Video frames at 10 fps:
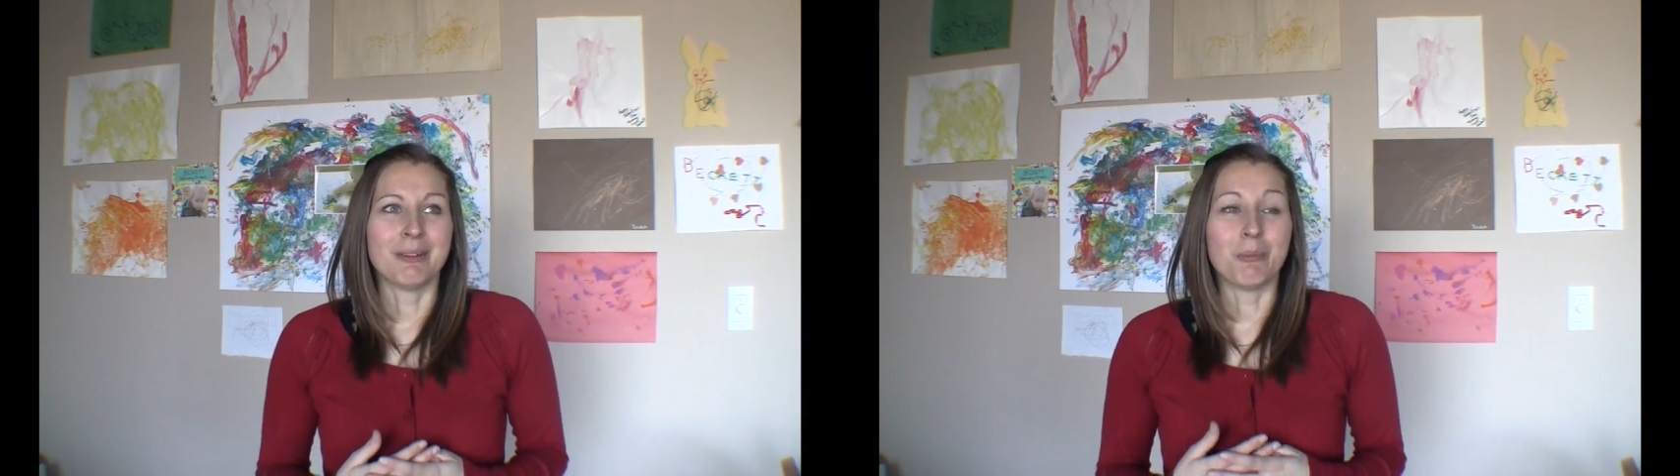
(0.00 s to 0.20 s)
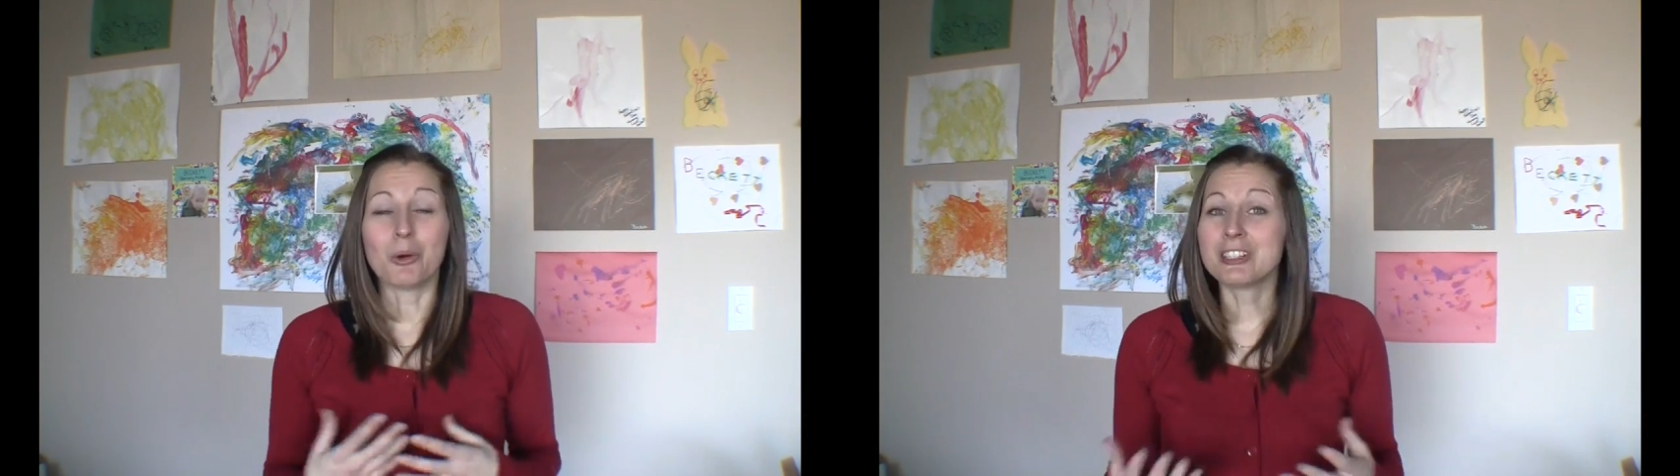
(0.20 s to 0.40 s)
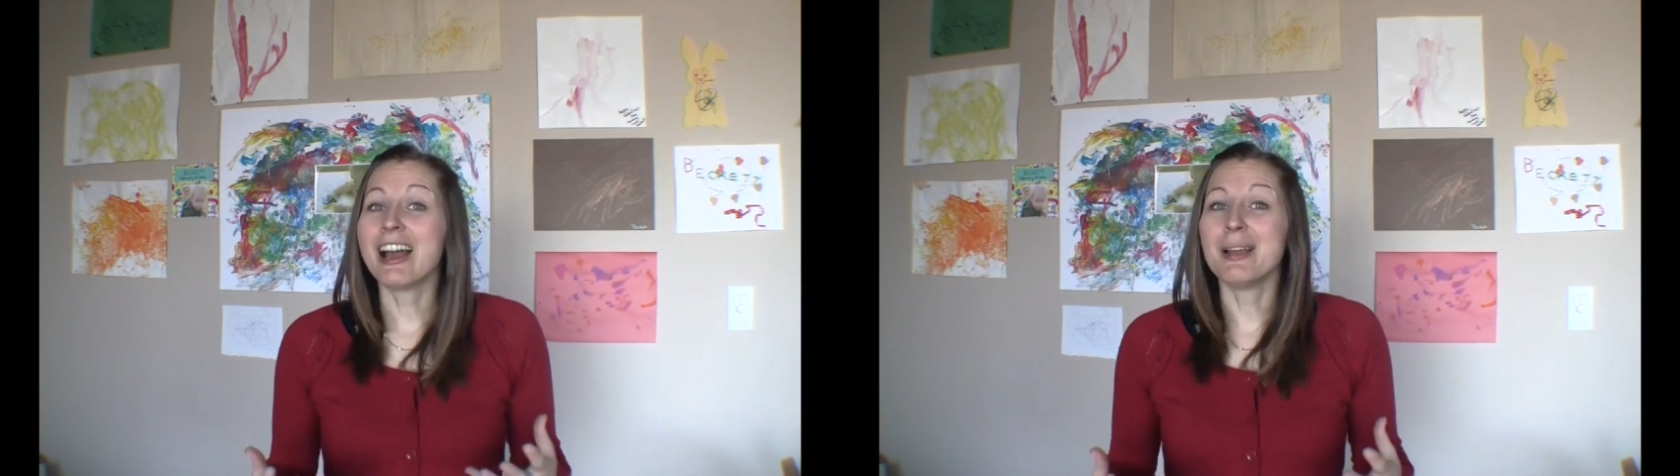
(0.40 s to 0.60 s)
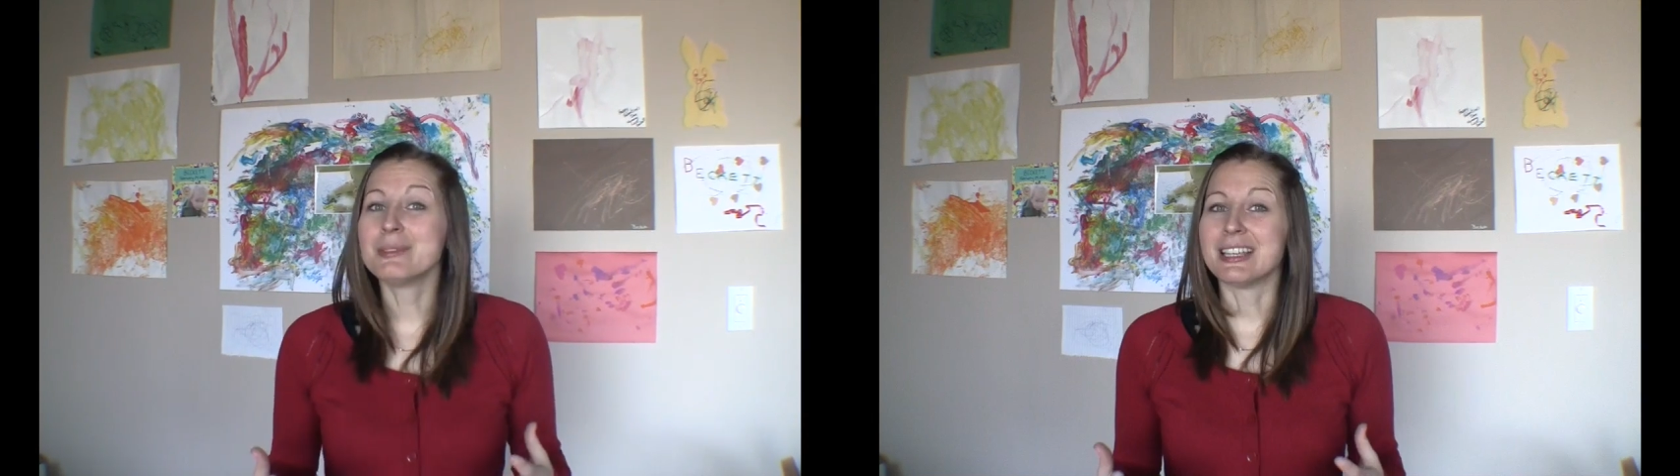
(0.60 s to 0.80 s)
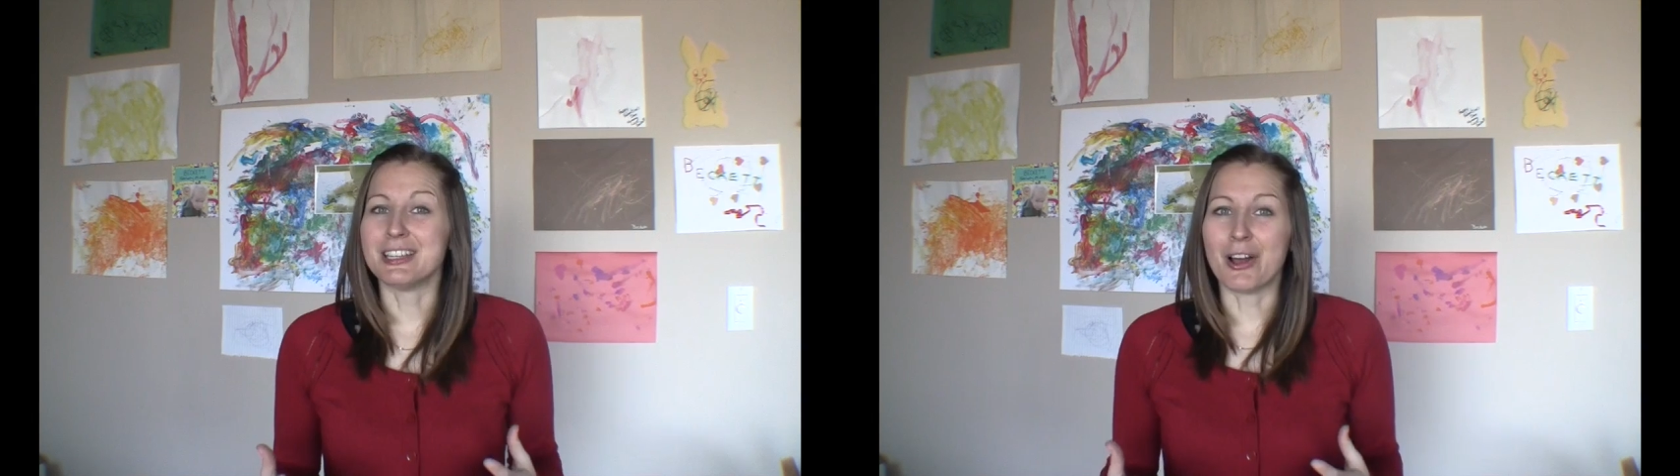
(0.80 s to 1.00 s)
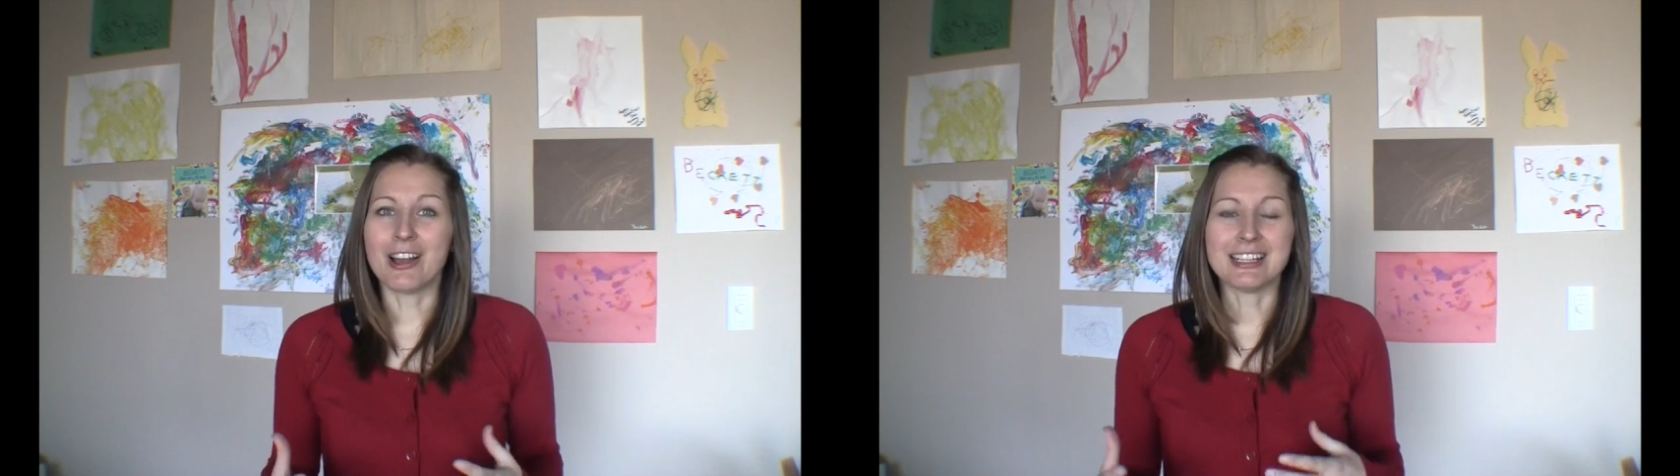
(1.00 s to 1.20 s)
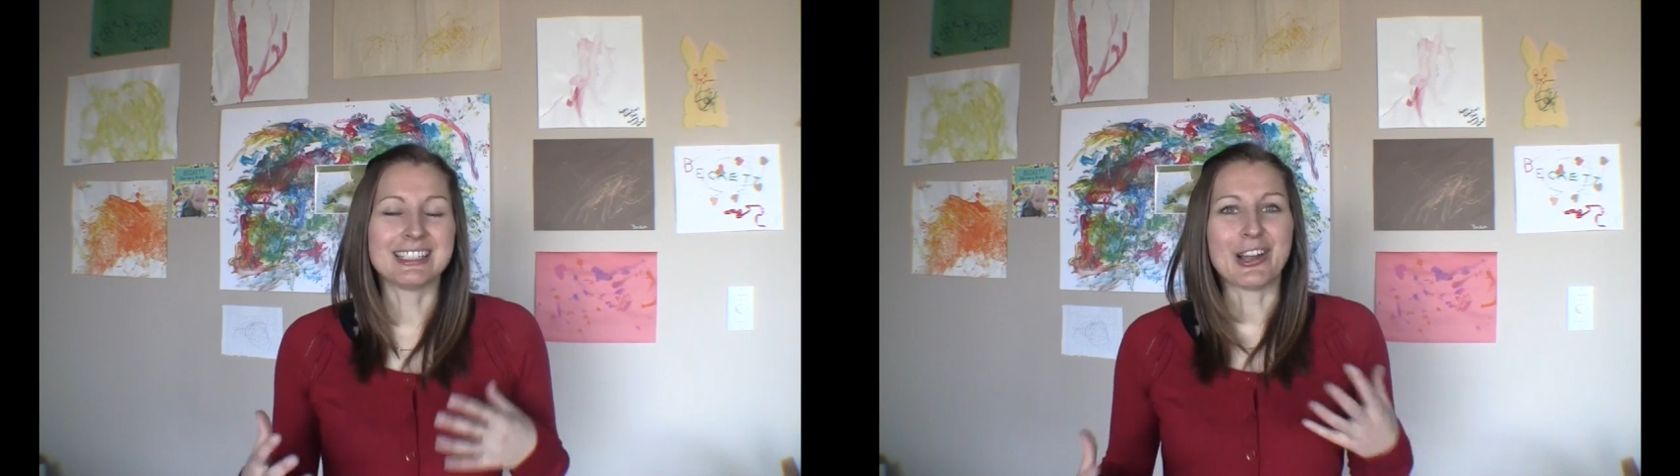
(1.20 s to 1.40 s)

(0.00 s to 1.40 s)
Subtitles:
more times than not, it's